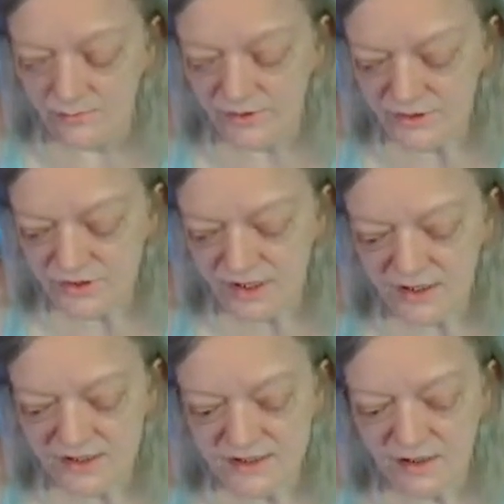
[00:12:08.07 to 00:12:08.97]
But you
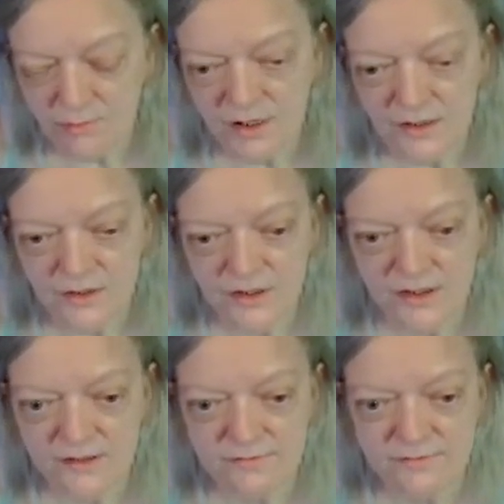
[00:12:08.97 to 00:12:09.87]
can't tell by
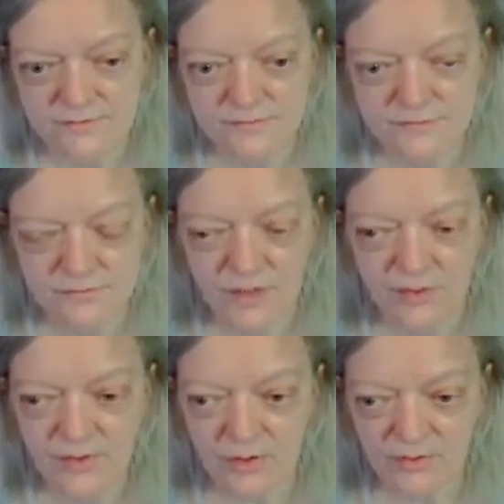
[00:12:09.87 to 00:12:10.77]
looking.
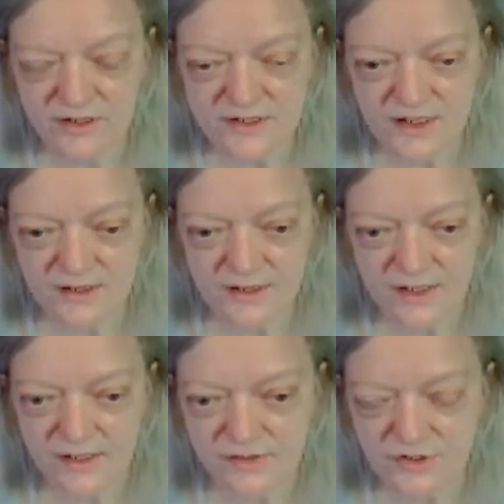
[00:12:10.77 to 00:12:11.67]
Mom always said you
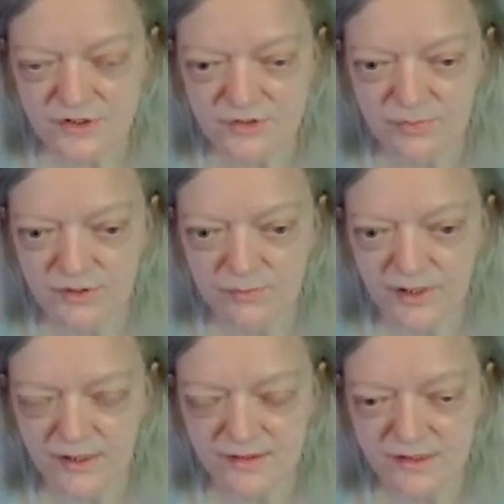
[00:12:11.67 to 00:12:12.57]
can't judge a book
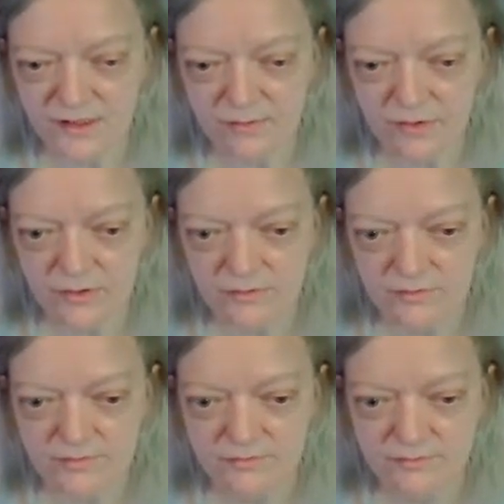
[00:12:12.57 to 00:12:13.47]
by its cover.
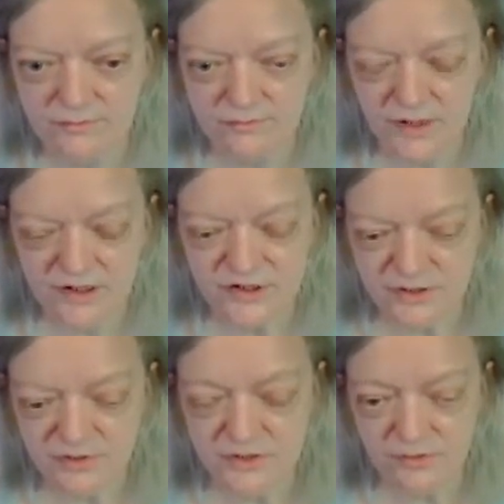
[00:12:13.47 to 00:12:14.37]
And
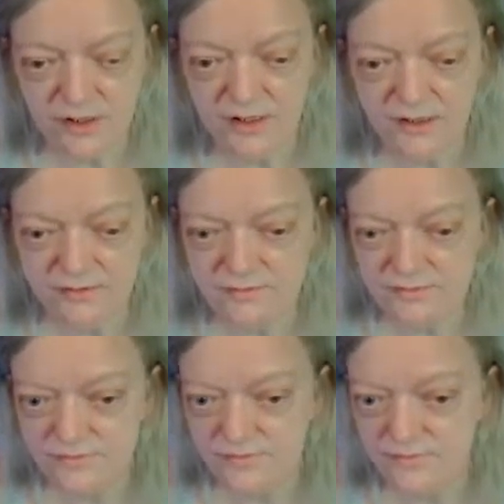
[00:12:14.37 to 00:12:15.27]
she was right.
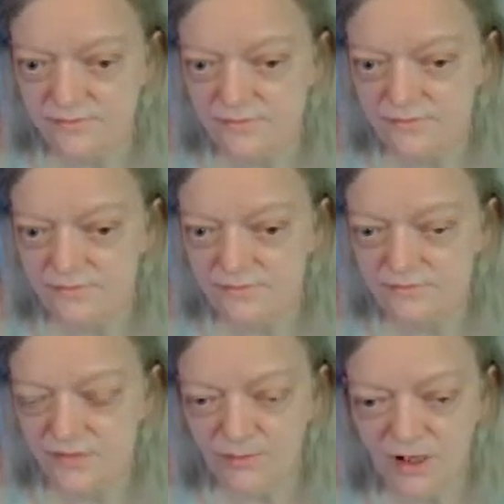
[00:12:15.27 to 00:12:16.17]

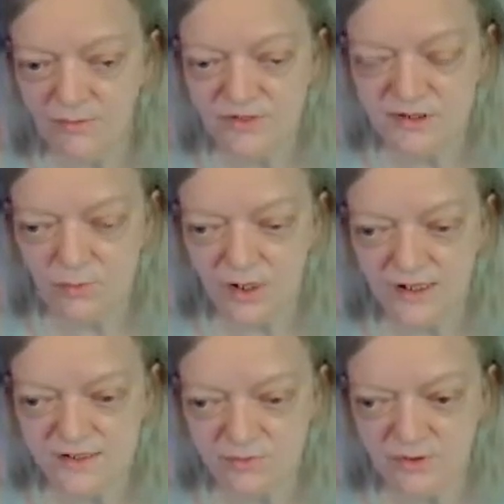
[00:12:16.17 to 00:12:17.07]
My mom was a
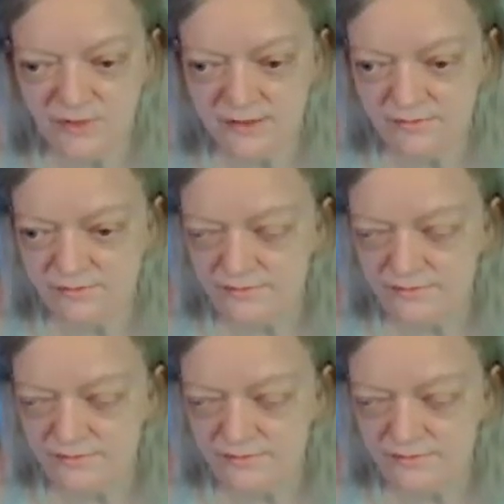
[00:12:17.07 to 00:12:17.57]
wise woman.